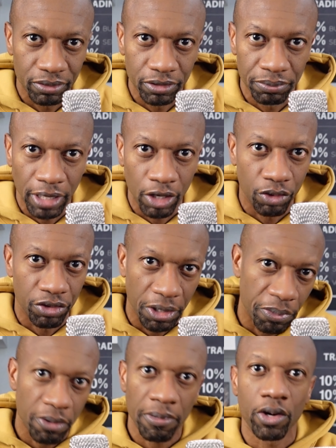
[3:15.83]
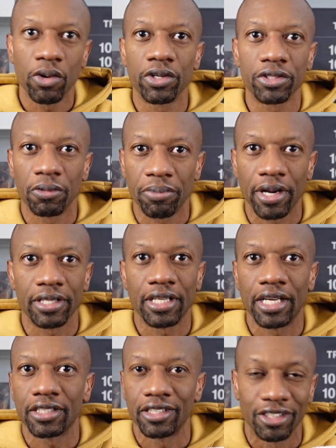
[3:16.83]
I go deeper in my course on price
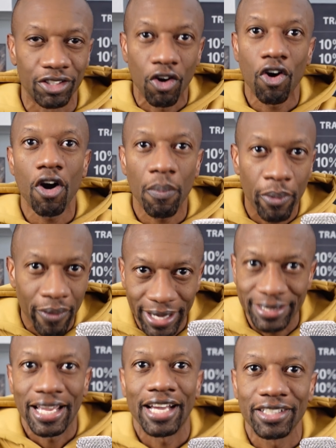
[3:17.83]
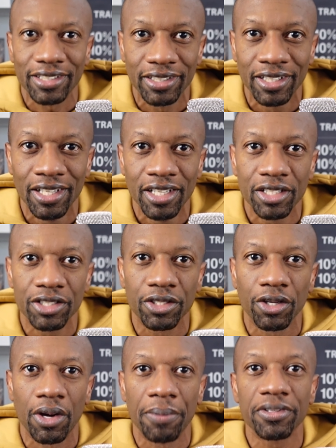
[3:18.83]
action. It's all price action.
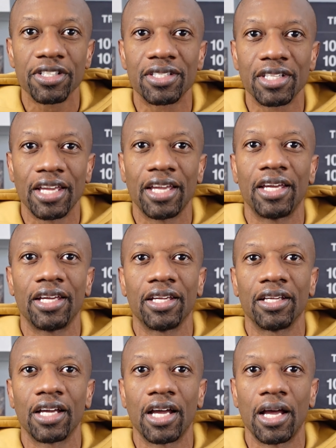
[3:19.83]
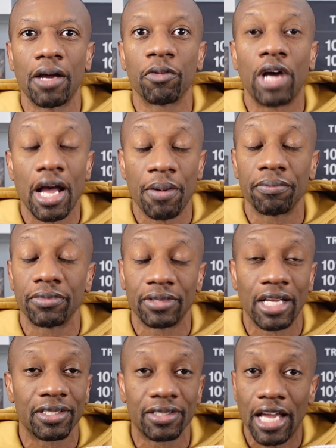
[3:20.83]
So I'm just saying, I'm
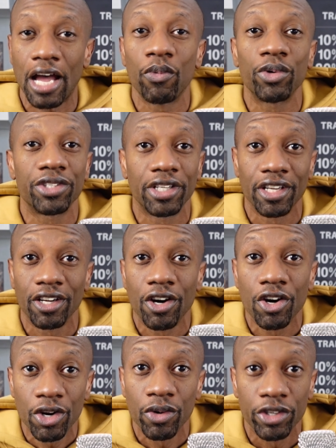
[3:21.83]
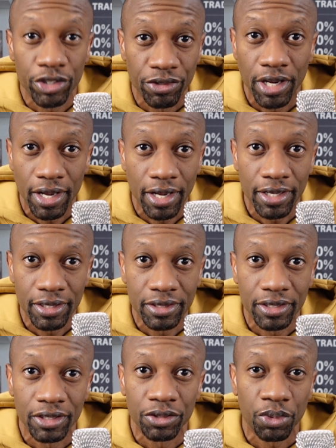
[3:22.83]
not saying, I want to encourage you guys
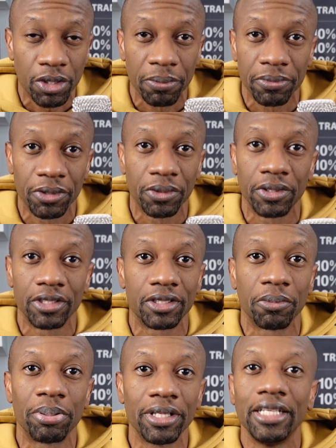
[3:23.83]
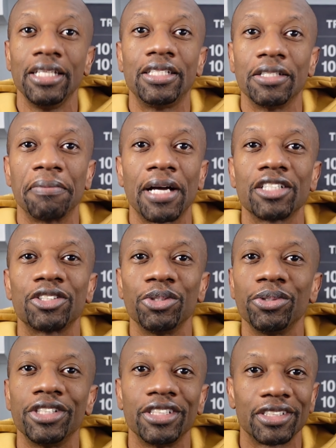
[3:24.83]
is what I'm doing. It's a plea to my
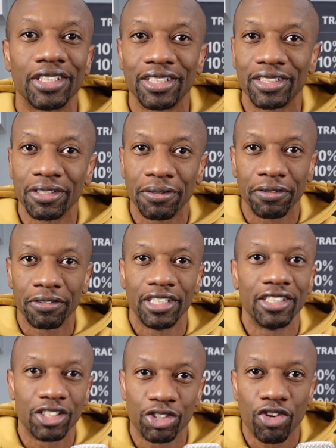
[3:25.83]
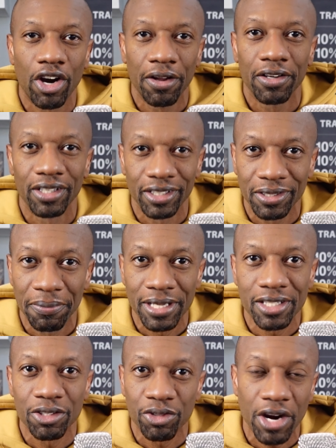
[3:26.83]
students and to my
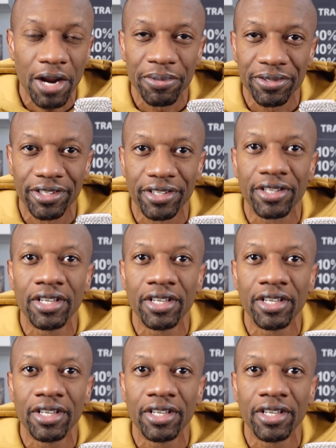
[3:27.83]
subscribers here.